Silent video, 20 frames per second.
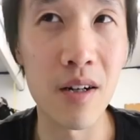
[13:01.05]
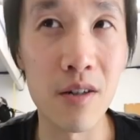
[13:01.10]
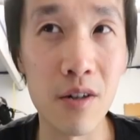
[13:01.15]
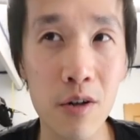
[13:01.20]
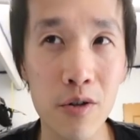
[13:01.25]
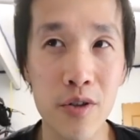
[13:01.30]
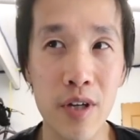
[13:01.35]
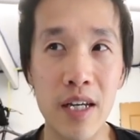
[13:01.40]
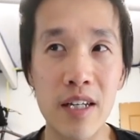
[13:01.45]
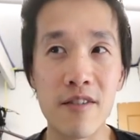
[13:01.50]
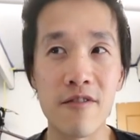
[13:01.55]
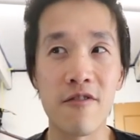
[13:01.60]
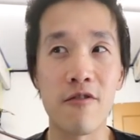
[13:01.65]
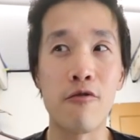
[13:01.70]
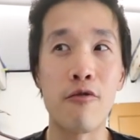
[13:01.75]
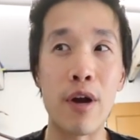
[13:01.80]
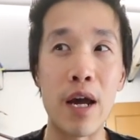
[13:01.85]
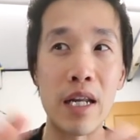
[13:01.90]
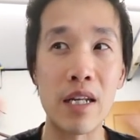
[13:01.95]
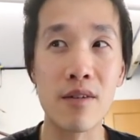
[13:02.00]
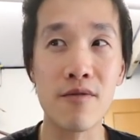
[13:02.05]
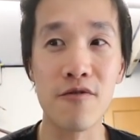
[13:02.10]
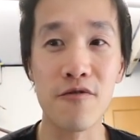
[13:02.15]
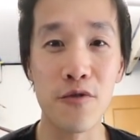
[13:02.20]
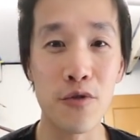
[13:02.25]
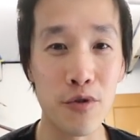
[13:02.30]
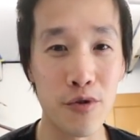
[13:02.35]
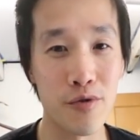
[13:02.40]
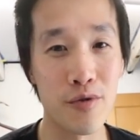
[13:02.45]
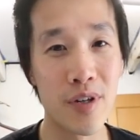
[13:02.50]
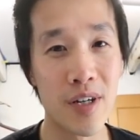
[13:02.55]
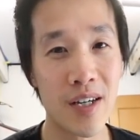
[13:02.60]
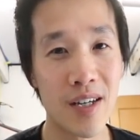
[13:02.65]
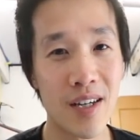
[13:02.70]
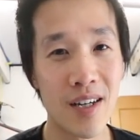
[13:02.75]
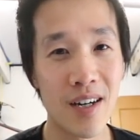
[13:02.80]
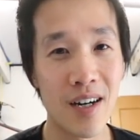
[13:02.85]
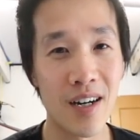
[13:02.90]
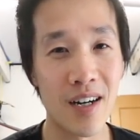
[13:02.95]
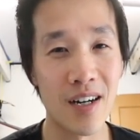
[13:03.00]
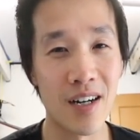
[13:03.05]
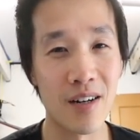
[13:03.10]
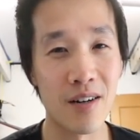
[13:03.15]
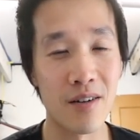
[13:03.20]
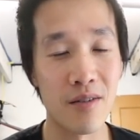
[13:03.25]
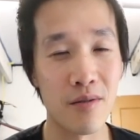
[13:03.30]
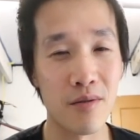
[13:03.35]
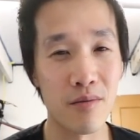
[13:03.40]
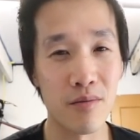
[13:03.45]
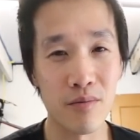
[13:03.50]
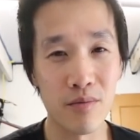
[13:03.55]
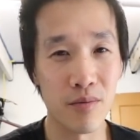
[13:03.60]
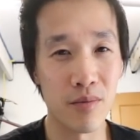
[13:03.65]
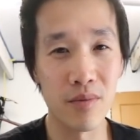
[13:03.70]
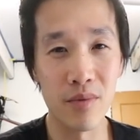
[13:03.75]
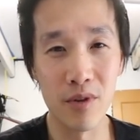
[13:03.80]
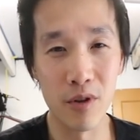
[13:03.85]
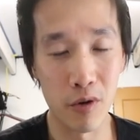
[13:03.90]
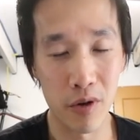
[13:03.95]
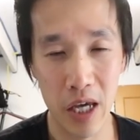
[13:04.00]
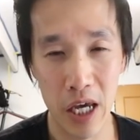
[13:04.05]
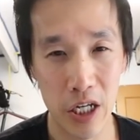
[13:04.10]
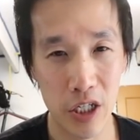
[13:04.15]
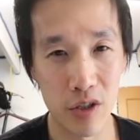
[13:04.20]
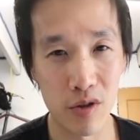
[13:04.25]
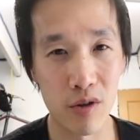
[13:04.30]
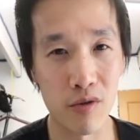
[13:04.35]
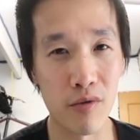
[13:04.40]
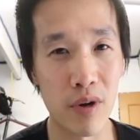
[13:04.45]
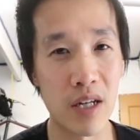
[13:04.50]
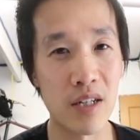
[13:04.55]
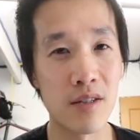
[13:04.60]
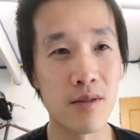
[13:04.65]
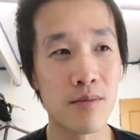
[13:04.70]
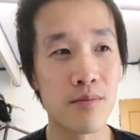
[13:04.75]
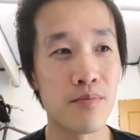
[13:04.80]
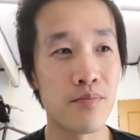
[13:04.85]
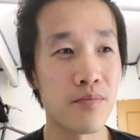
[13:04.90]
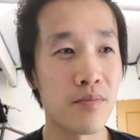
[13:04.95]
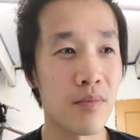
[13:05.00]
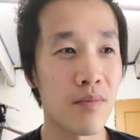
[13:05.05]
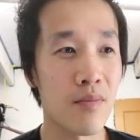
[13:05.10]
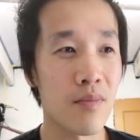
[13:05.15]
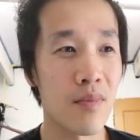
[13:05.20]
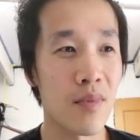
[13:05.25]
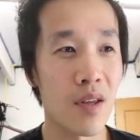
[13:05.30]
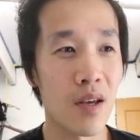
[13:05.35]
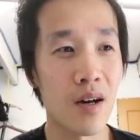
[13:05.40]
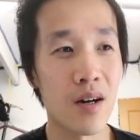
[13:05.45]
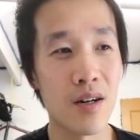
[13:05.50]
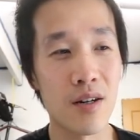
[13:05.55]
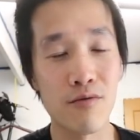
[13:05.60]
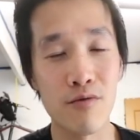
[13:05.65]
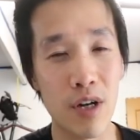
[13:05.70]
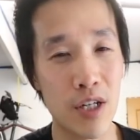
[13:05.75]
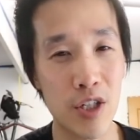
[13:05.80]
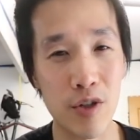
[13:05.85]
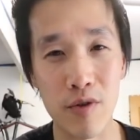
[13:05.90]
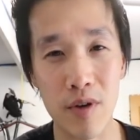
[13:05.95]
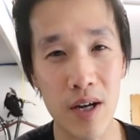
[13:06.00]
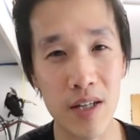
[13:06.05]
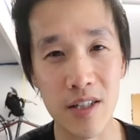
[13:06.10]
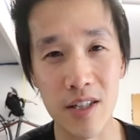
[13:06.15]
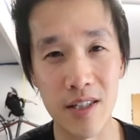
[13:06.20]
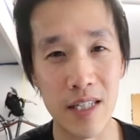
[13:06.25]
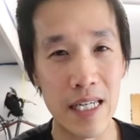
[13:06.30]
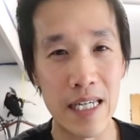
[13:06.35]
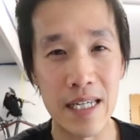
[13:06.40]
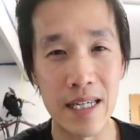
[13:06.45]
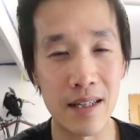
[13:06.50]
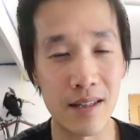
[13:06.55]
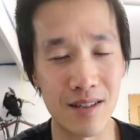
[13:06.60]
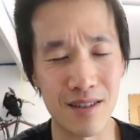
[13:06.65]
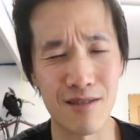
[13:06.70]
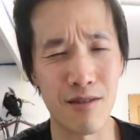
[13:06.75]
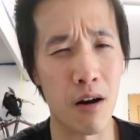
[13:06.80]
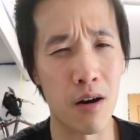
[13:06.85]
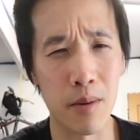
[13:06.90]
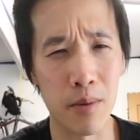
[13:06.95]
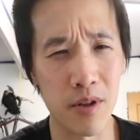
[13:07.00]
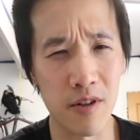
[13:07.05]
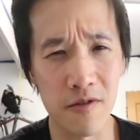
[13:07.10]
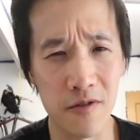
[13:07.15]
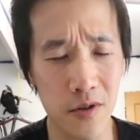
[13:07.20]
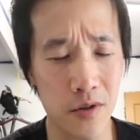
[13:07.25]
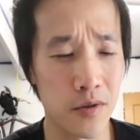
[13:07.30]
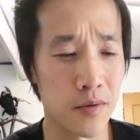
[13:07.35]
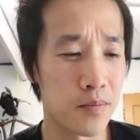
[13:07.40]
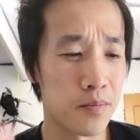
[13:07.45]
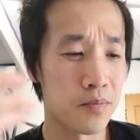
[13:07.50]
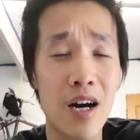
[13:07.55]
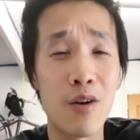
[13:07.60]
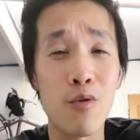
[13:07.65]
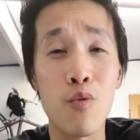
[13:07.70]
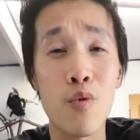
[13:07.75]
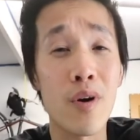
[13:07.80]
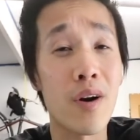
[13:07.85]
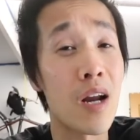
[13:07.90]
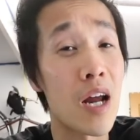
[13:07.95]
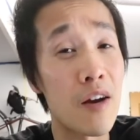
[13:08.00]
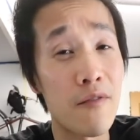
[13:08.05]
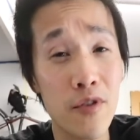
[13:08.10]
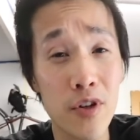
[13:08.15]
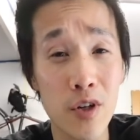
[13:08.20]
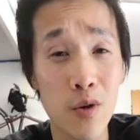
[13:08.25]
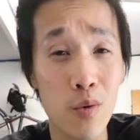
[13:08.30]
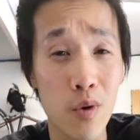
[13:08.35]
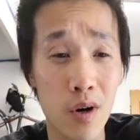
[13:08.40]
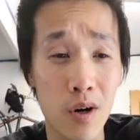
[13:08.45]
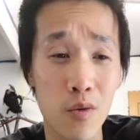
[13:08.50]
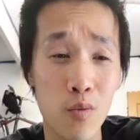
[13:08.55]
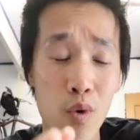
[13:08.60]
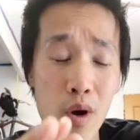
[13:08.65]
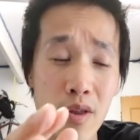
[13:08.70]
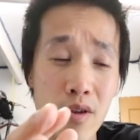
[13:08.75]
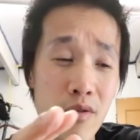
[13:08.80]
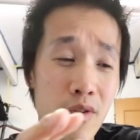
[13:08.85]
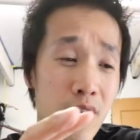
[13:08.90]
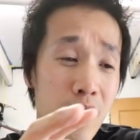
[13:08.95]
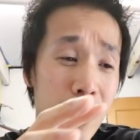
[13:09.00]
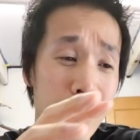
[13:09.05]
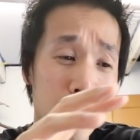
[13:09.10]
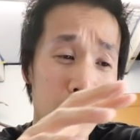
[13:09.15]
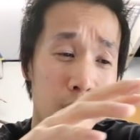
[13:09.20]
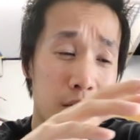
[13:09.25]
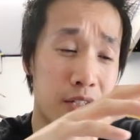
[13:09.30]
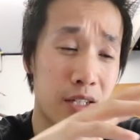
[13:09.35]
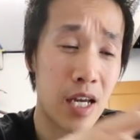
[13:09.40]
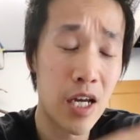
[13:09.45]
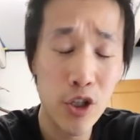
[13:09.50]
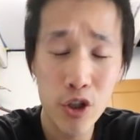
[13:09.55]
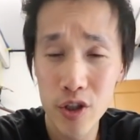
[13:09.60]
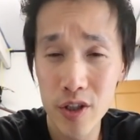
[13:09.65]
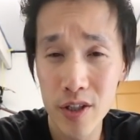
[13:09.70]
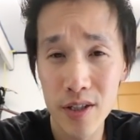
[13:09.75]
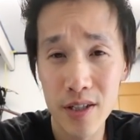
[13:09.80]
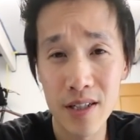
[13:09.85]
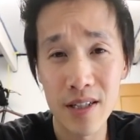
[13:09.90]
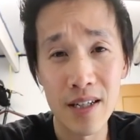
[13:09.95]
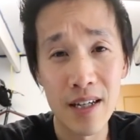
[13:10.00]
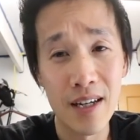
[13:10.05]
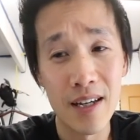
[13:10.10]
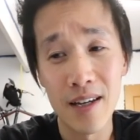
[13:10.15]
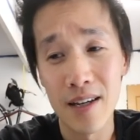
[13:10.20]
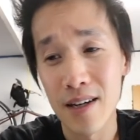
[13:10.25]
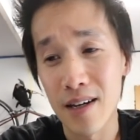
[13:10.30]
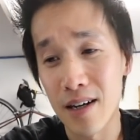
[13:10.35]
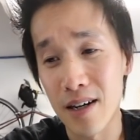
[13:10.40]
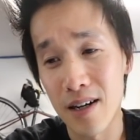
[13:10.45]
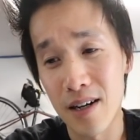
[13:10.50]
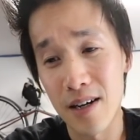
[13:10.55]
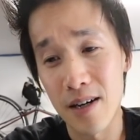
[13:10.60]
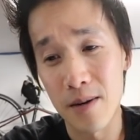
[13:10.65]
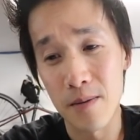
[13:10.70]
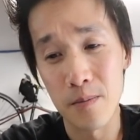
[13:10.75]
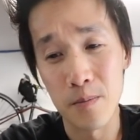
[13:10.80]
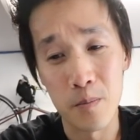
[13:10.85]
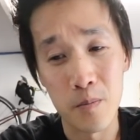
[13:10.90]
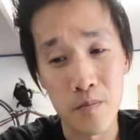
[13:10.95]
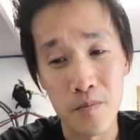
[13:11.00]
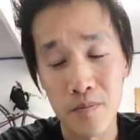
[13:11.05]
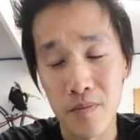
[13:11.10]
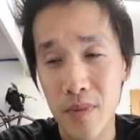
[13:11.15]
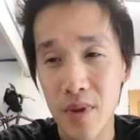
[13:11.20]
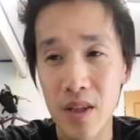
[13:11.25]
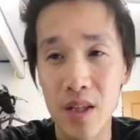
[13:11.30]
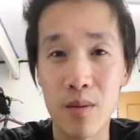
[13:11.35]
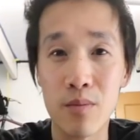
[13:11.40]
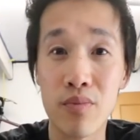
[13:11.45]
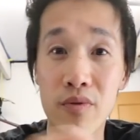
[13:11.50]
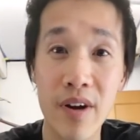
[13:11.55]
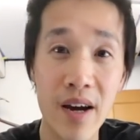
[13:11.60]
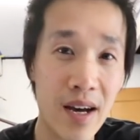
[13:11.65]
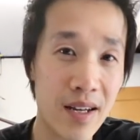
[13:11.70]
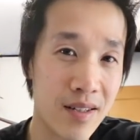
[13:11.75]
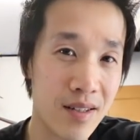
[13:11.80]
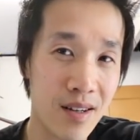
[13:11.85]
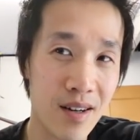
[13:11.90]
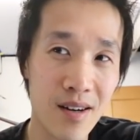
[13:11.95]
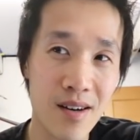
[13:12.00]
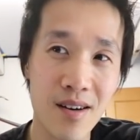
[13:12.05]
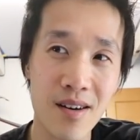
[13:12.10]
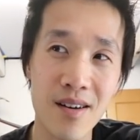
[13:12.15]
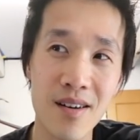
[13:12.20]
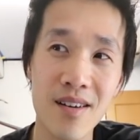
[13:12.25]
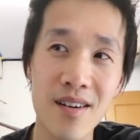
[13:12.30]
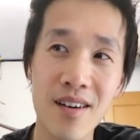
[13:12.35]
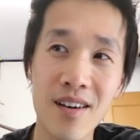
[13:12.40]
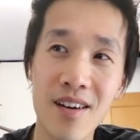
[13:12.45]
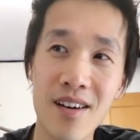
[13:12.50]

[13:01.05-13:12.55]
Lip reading: going to go to any random food location or random restaurant and just eat and just talk about the food. Wherever you are, whether you're in Los Angeles, Nebraska,